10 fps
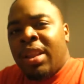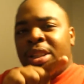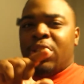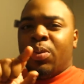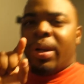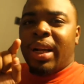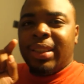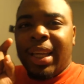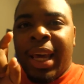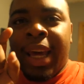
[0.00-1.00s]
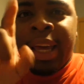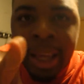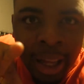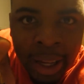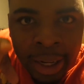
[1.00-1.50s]
This is when I say,
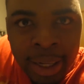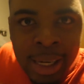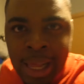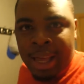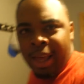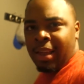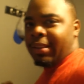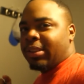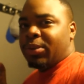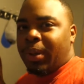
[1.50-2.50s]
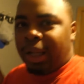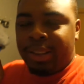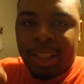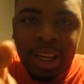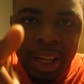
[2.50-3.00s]
this is when I
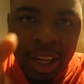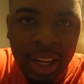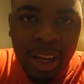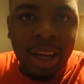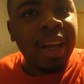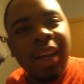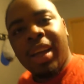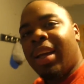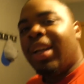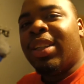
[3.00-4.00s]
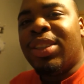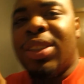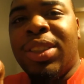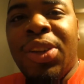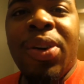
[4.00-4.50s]
say,
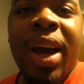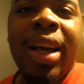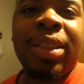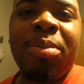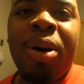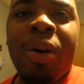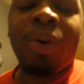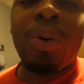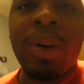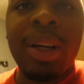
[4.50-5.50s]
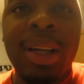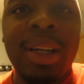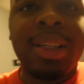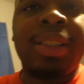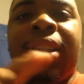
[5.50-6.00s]
see you guys tomorrow,
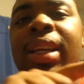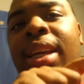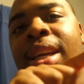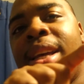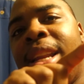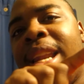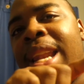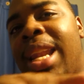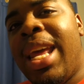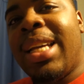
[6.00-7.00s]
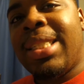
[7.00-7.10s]
cuz next